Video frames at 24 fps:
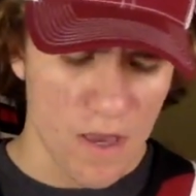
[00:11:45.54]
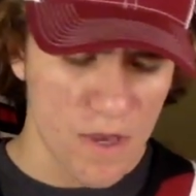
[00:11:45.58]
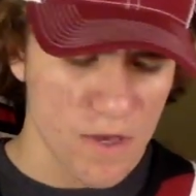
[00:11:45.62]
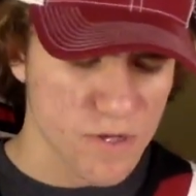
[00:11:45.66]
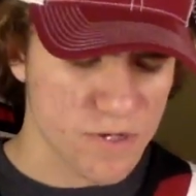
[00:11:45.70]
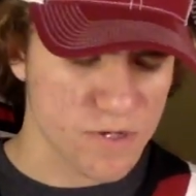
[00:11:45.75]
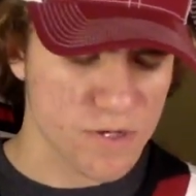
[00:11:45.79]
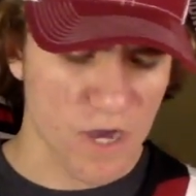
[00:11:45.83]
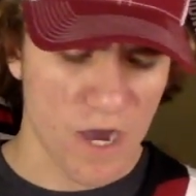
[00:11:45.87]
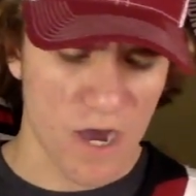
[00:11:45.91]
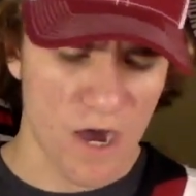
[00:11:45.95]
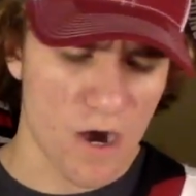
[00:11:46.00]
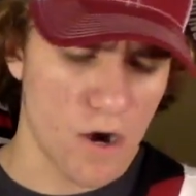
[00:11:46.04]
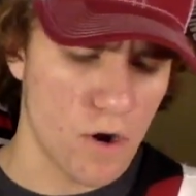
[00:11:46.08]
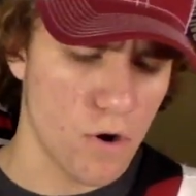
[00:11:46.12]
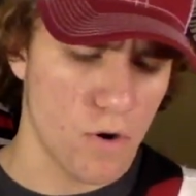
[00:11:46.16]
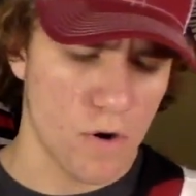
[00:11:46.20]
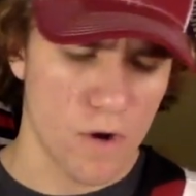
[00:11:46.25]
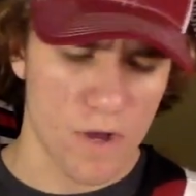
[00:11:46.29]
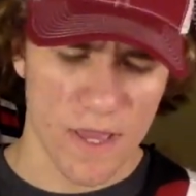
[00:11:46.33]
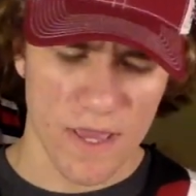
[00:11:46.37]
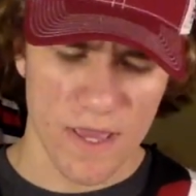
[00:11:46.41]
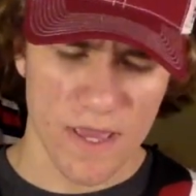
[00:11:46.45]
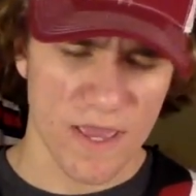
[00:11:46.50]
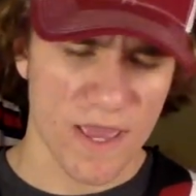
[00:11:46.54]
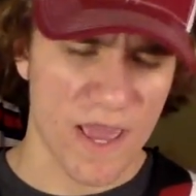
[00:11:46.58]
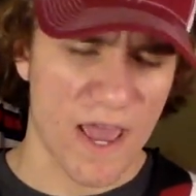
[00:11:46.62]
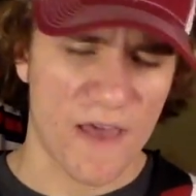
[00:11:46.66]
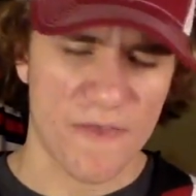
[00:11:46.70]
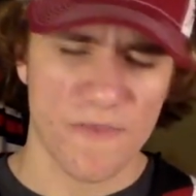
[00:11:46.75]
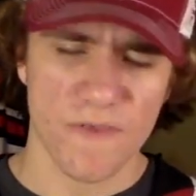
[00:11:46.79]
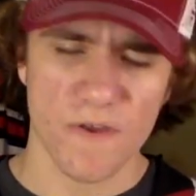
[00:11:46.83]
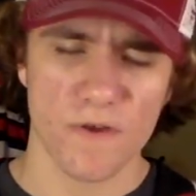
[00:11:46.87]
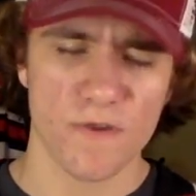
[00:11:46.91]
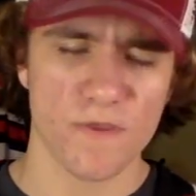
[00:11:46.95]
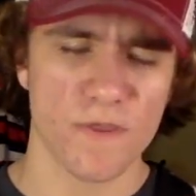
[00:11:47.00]
So yeah,
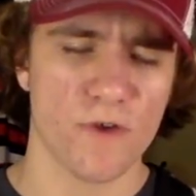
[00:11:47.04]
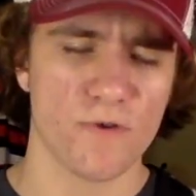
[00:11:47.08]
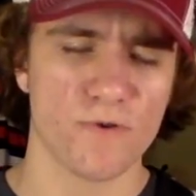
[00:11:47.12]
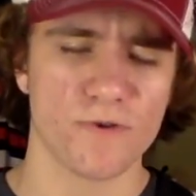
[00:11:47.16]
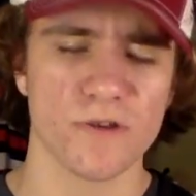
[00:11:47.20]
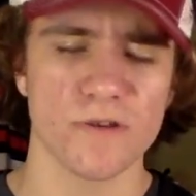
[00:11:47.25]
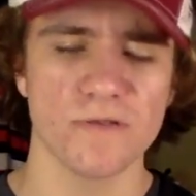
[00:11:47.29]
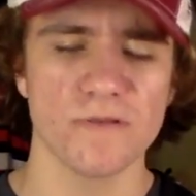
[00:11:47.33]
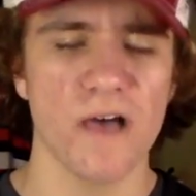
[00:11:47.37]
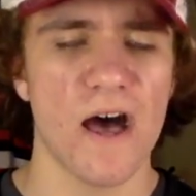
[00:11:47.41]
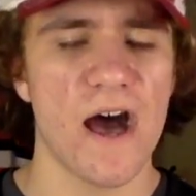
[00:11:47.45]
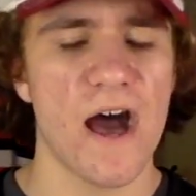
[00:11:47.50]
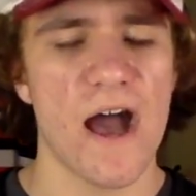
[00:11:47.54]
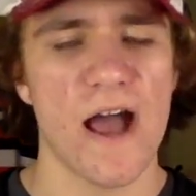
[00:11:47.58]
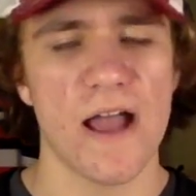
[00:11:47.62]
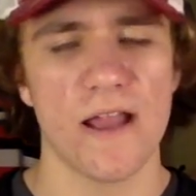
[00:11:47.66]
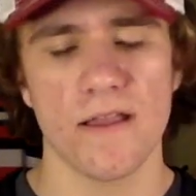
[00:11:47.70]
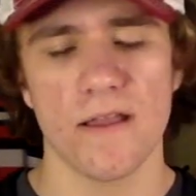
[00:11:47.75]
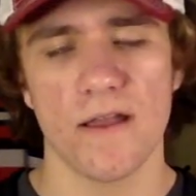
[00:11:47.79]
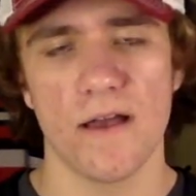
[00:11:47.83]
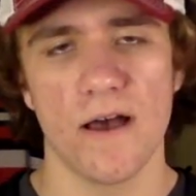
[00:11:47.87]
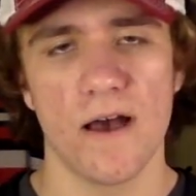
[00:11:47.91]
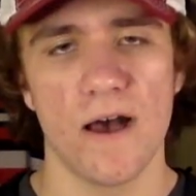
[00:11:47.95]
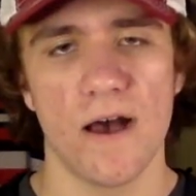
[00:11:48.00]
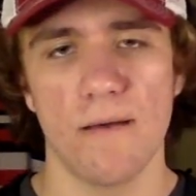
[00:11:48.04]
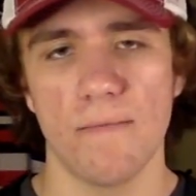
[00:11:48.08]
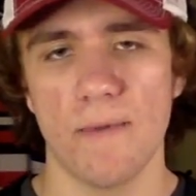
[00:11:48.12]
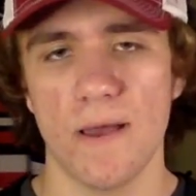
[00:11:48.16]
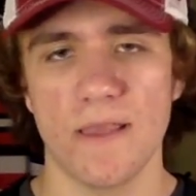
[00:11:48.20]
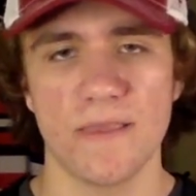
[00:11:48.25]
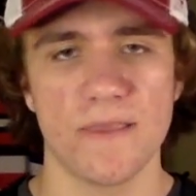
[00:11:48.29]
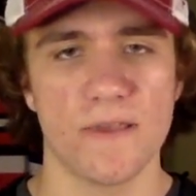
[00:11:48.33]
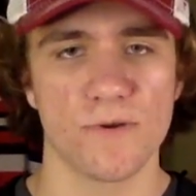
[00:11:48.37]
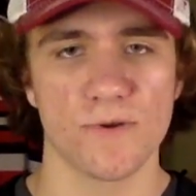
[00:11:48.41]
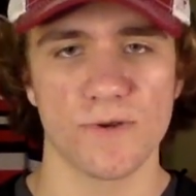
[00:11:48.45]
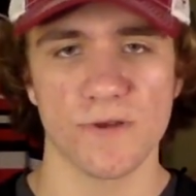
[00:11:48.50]
there's a lot,
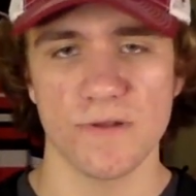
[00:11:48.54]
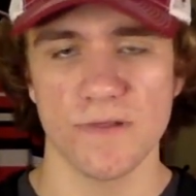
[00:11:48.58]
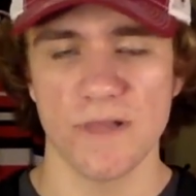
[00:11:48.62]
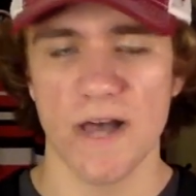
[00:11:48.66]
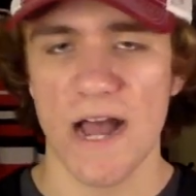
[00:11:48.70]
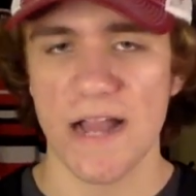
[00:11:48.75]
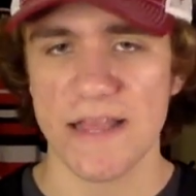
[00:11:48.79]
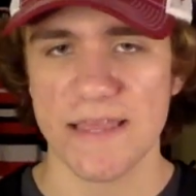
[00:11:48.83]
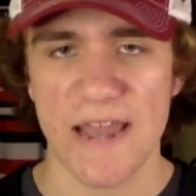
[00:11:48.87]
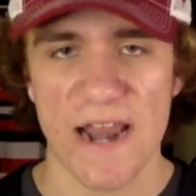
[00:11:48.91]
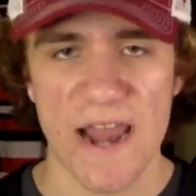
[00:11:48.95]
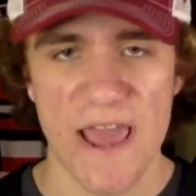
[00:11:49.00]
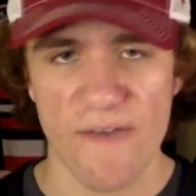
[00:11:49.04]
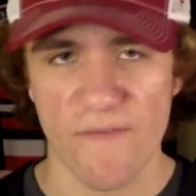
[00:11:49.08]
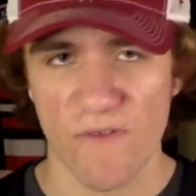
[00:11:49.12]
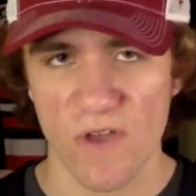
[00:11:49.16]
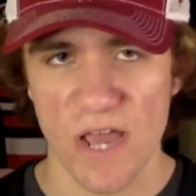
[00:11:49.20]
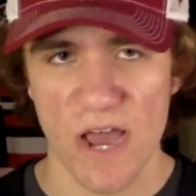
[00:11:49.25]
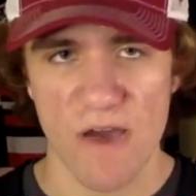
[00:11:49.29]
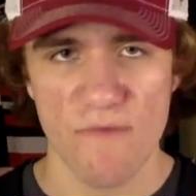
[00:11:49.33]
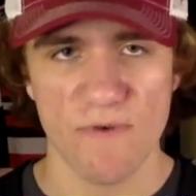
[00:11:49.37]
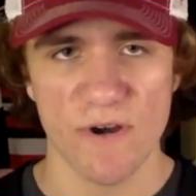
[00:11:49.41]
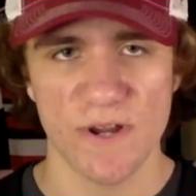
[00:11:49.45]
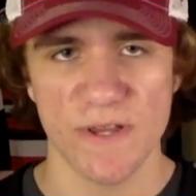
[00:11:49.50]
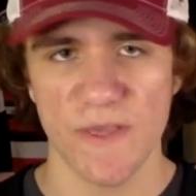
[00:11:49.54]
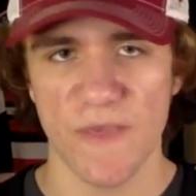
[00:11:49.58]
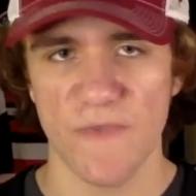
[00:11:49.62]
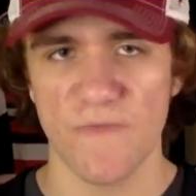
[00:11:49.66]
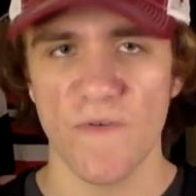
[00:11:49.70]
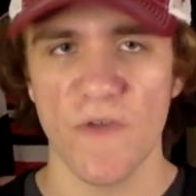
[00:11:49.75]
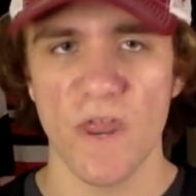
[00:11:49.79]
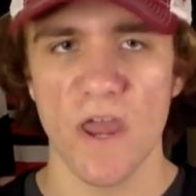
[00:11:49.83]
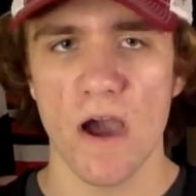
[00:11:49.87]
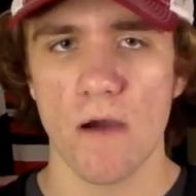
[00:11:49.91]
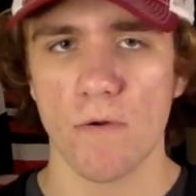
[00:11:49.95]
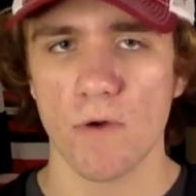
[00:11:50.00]
and there's a lot that I haven't covered in this
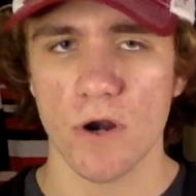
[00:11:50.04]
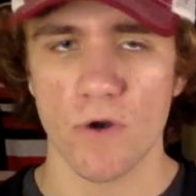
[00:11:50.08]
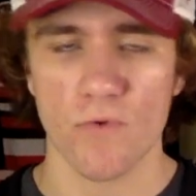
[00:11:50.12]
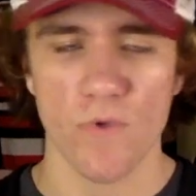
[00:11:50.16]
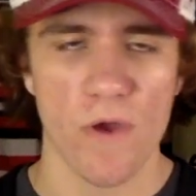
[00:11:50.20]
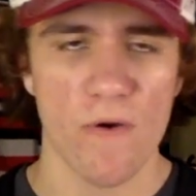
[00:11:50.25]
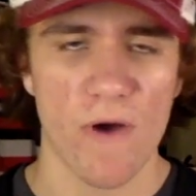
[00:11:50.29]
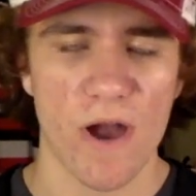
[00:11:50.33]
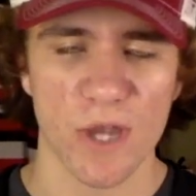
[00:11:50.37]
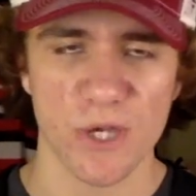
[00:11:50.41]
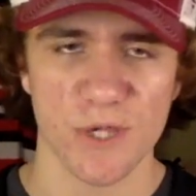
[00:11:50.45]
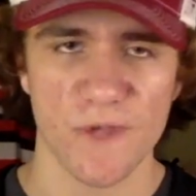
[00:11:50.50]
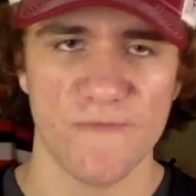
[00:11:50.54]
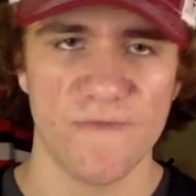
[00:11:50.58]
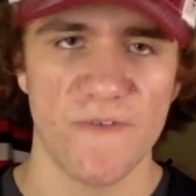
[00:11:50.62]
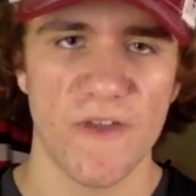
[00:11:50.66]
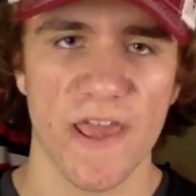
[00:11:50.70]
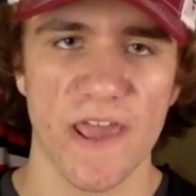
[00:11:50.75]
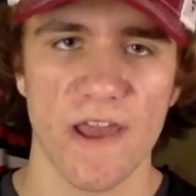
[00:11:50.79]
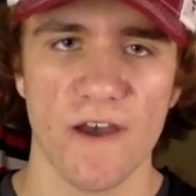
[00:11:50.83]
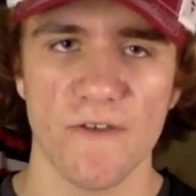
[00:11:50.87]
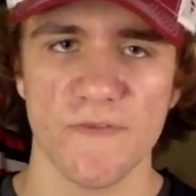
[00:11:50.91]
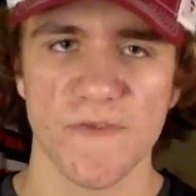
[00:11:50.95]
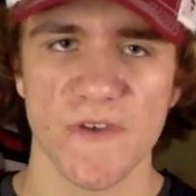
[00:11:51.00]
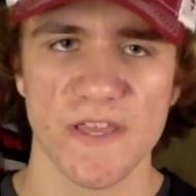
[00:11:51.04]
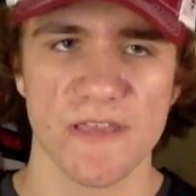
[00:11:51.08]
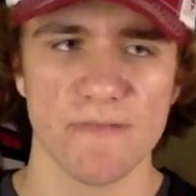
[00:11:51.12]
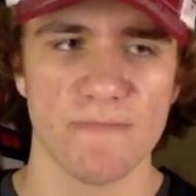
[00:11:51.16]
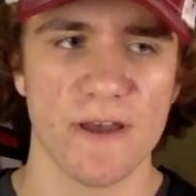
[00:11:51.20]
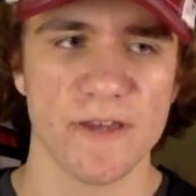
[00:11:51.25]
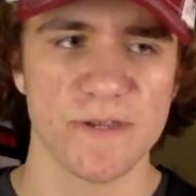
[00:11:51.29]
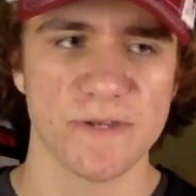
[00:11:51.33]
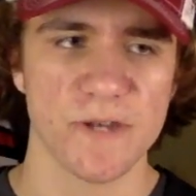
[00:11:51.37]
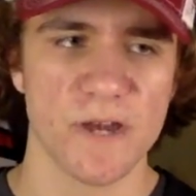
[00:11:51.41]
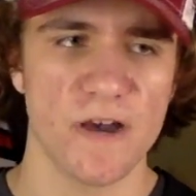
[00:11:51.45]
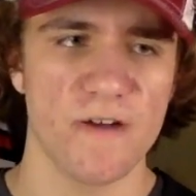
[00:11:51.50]
video. I'm going to rewatch this video and think to
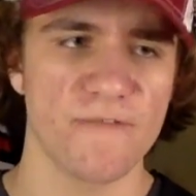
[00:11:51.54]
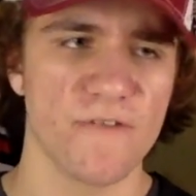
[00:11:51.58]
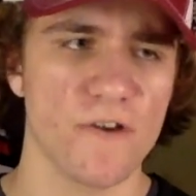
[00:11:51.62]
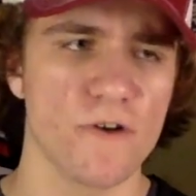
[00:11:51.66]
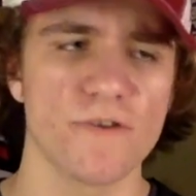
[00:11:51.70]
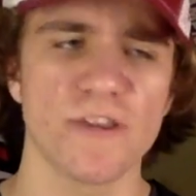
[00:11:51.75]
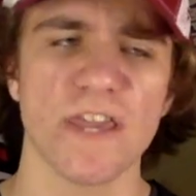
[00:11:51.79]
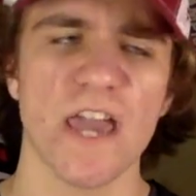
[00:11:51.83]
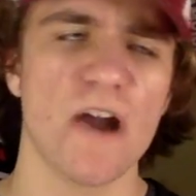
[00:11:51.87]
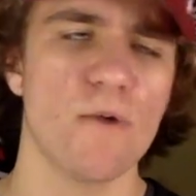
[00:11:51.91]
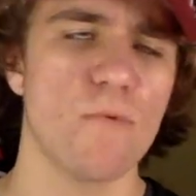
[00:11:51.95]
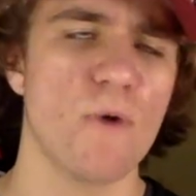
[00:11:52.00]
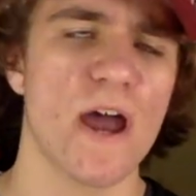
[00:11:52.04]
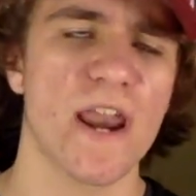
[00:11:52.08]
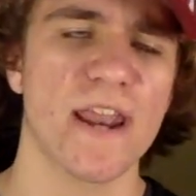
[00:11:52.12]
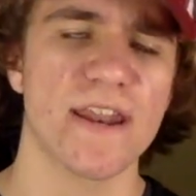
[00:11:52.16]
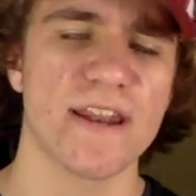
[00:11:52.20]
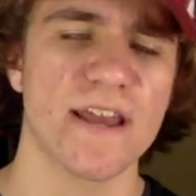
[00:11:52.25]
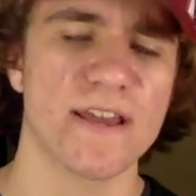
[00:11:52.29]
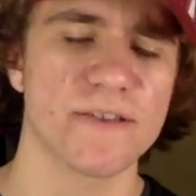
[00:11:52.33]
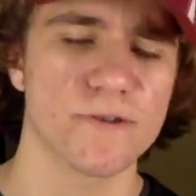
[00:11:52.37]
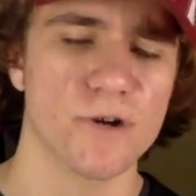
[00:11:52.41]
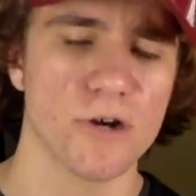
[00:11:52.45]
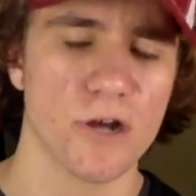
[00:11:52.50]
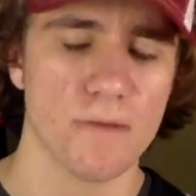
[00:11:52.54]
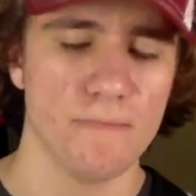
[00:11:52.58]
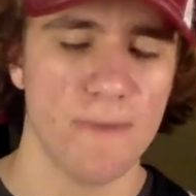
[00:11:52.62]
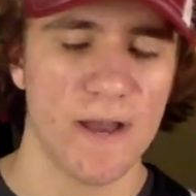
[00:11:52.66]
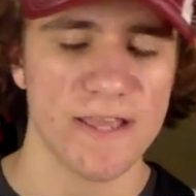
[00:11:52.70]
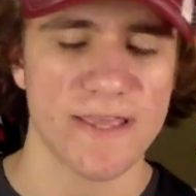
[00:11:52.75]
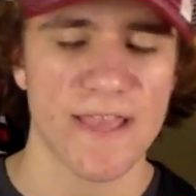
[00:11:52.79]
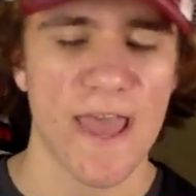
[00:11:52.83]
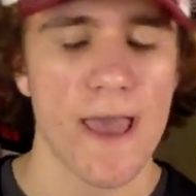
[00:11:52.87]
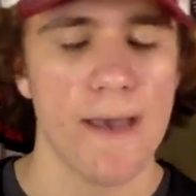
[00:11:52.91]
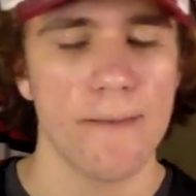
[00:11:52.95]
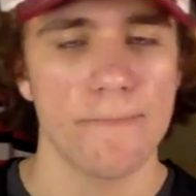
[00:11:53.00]
myself, oh yeah, why didn't I talk
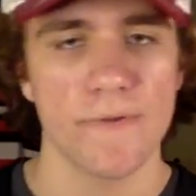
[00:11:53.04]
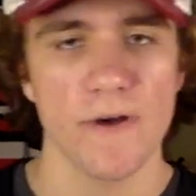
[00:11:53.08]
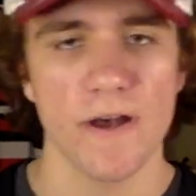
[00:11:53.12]
about that?